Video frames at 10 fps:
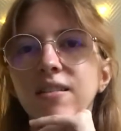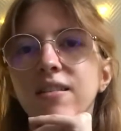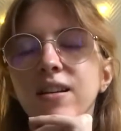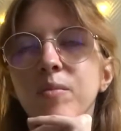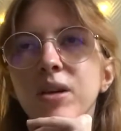
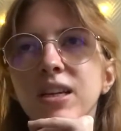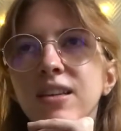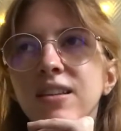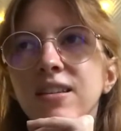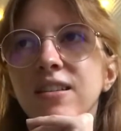I mean,
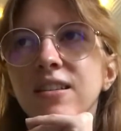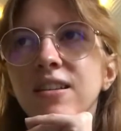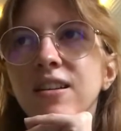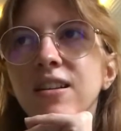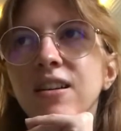
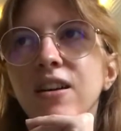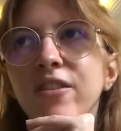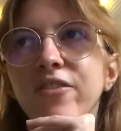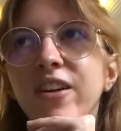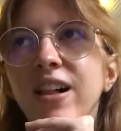a
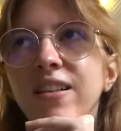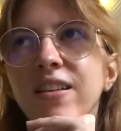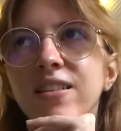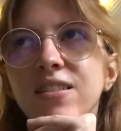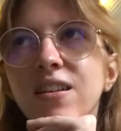failure
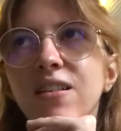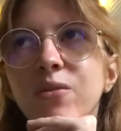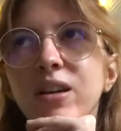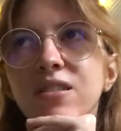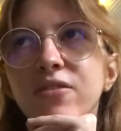is not
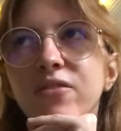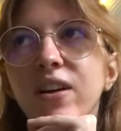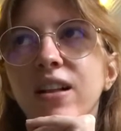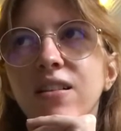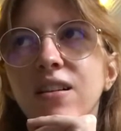always a
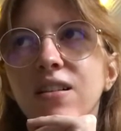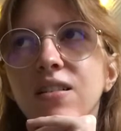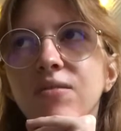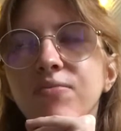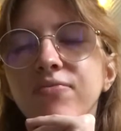failure.
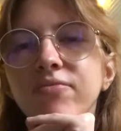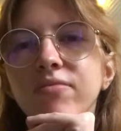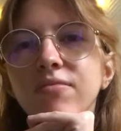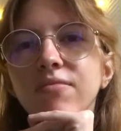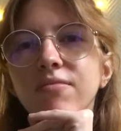
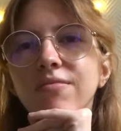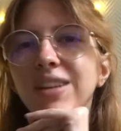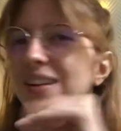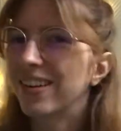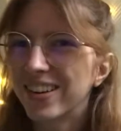
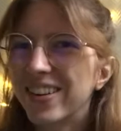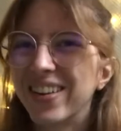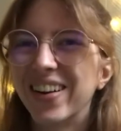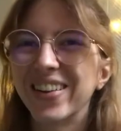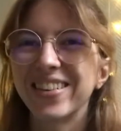I don't know
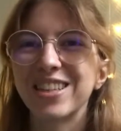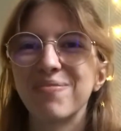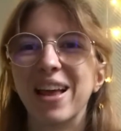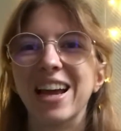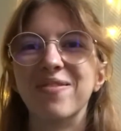how to
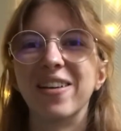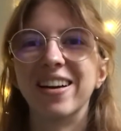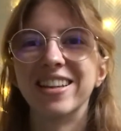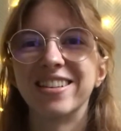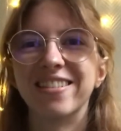explain, but
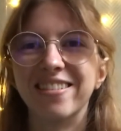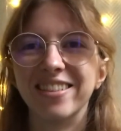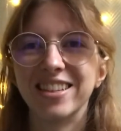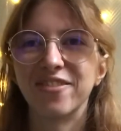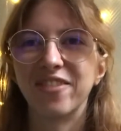it's not
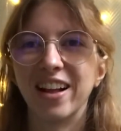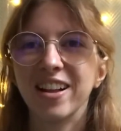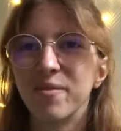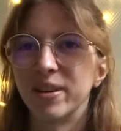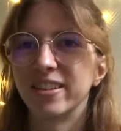always a
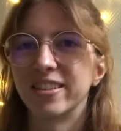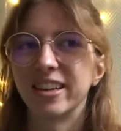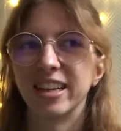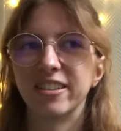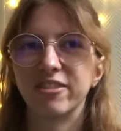failure because you
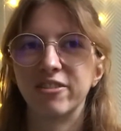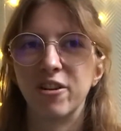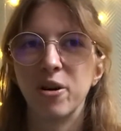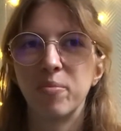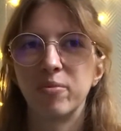can grow
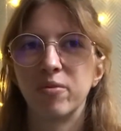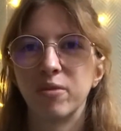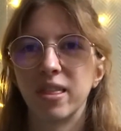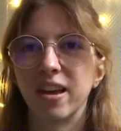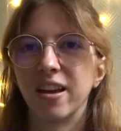up
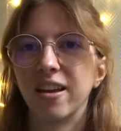with it